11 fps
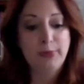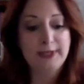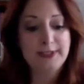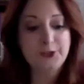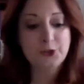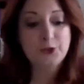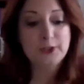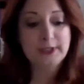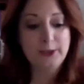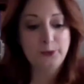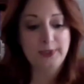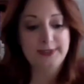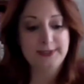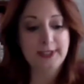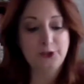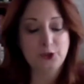But certainly with
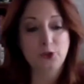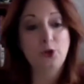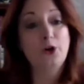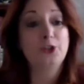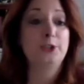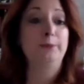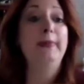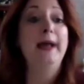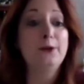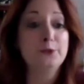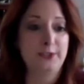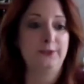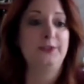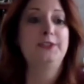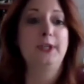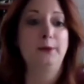such large amounts of
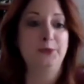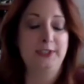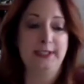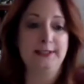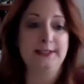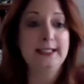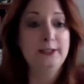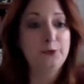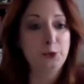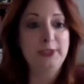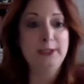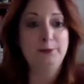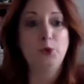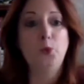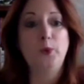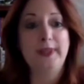a substance, even
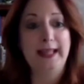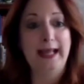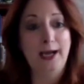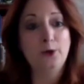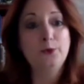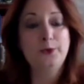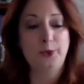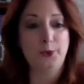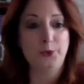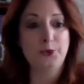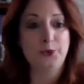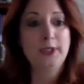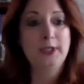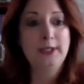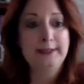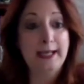people without
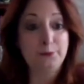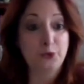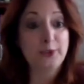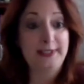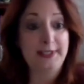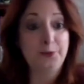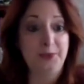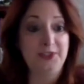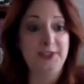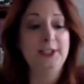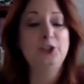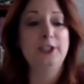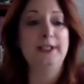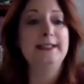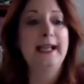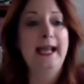that
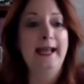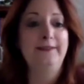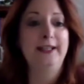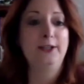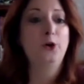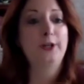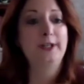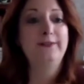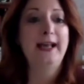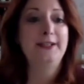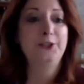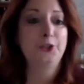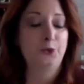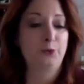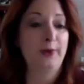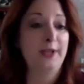predisposition to having
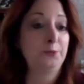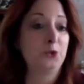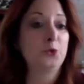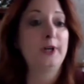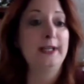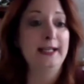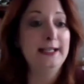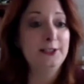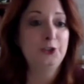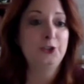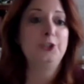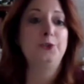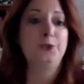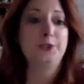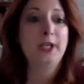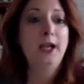cardiovascular respiratory
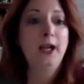issues,